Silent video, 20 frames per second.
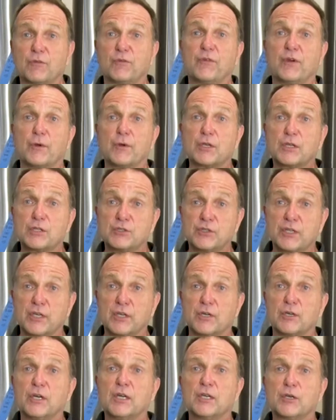a very
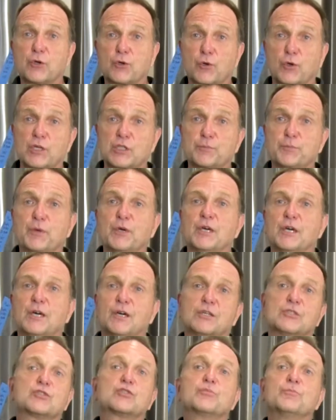clear, crisp,
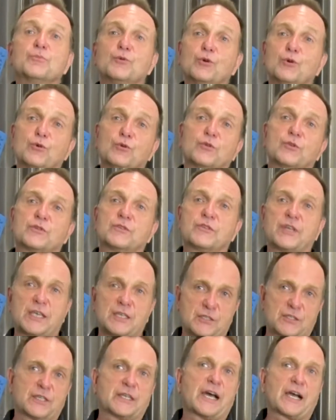smooth
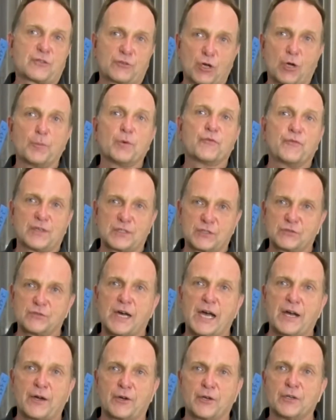tasting Oktoberfest
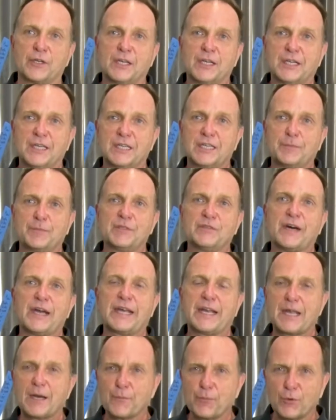lager. It'll be light
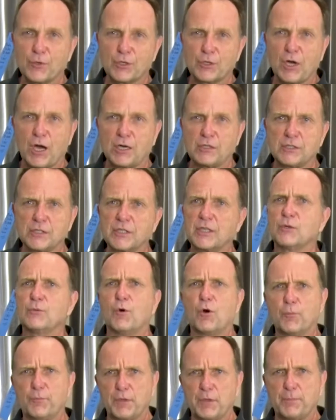amber in color. It
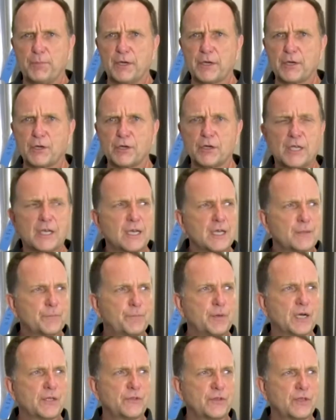won't be bitter,
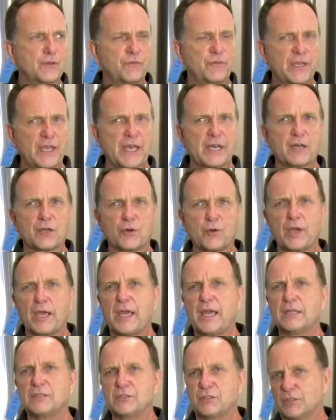but the Vienna
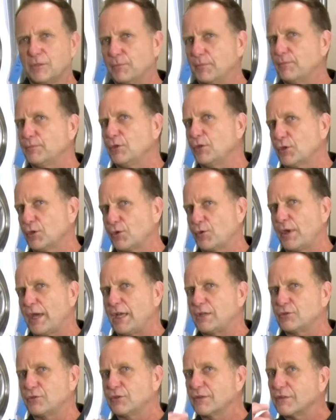grains and the Munich
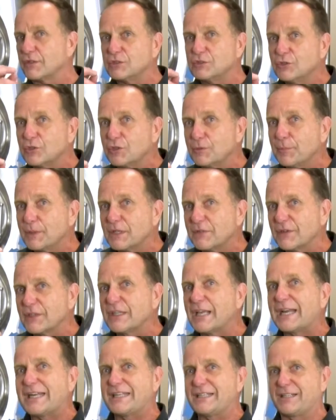grains will give it a little bit of a
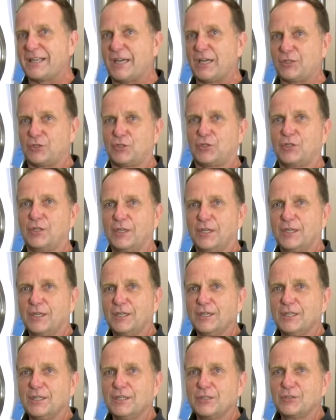nutty taste.
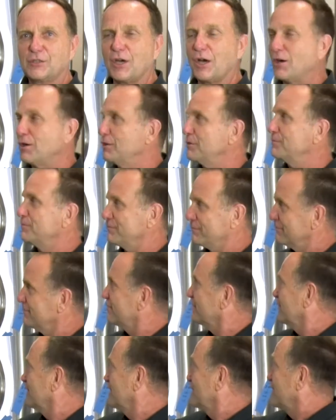So
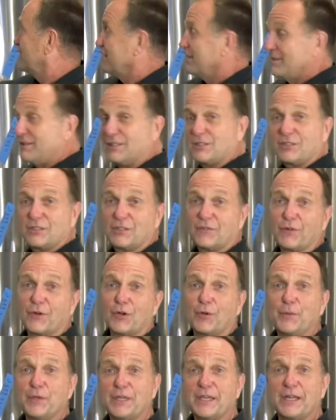this is the
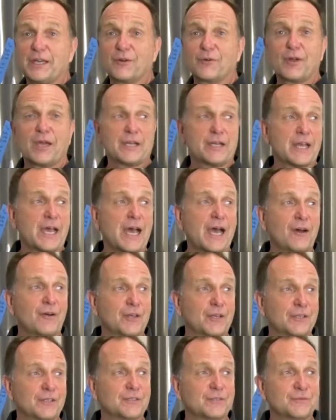very beginning right now,
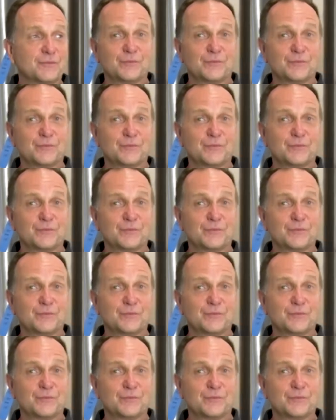and